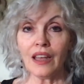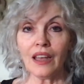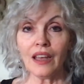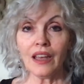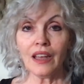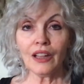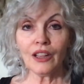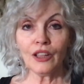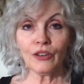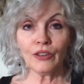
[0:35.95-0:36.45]

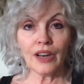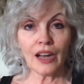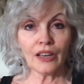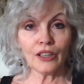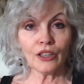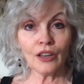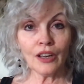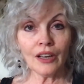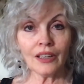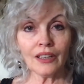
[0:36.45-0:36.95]
Learn how to
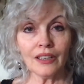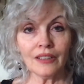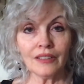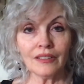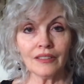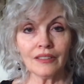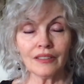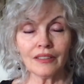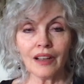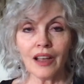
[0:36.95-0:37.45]
cook,
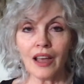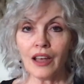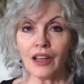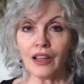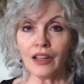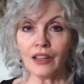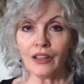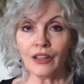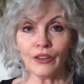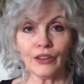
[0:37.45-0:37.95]

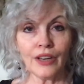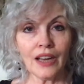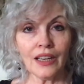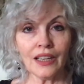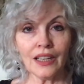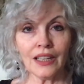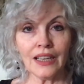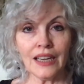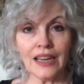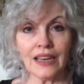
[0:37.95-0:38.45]
learn how to
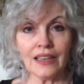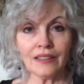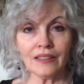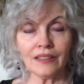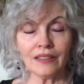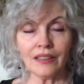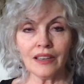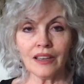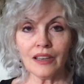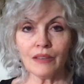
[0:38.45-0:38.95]
clean,
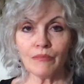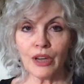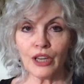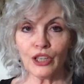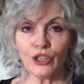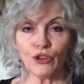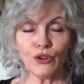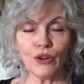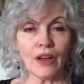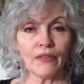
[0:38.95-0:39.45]
make
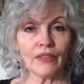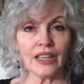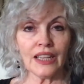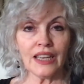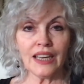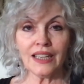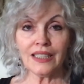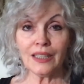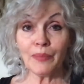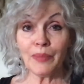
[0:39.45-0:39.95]
sure you have cleaning
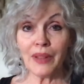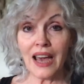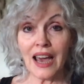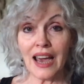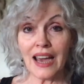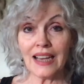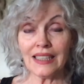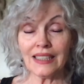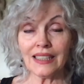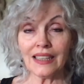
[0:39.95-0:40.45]

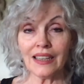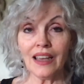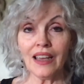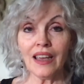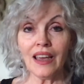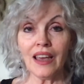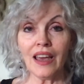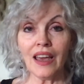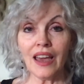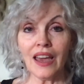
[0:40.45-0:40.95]
supplies,
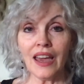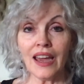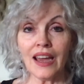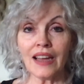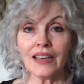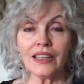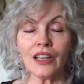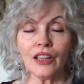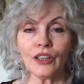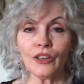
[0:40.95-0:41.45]

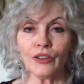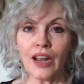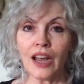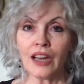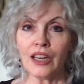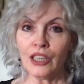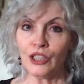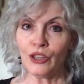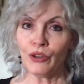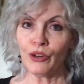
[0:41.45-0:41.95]
and learn how to
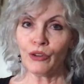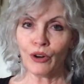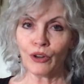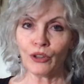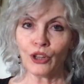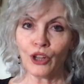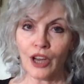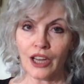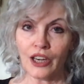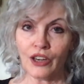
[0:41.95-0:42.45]
do your own
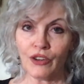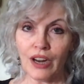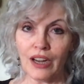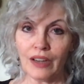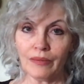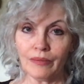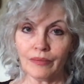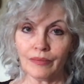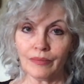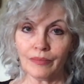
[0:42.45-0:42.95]
laundry.
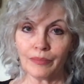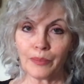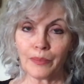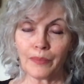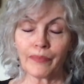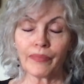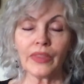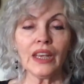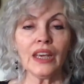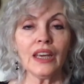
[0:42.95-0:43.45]

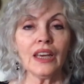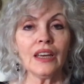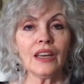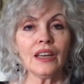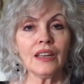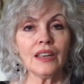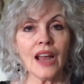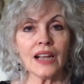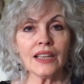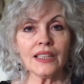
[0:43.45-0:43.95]

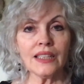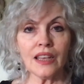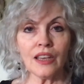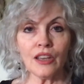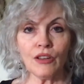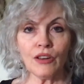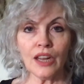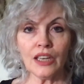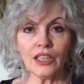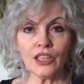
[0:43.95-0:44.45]
Next thing you
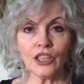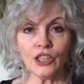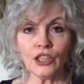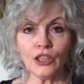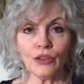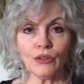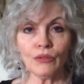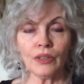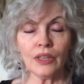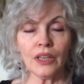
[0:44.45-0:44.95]
need to
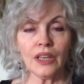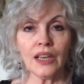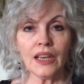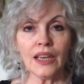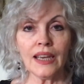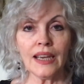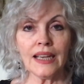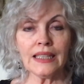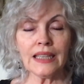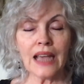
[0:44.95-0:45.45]
do
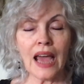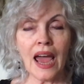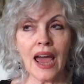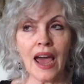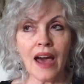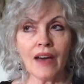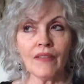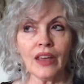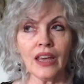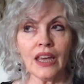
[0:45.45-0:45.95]
is
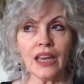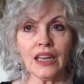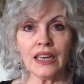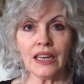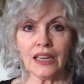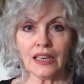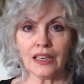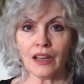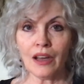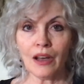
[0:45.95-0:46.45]
have an
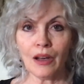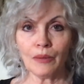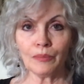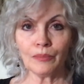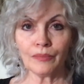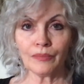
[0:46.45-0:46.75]
income,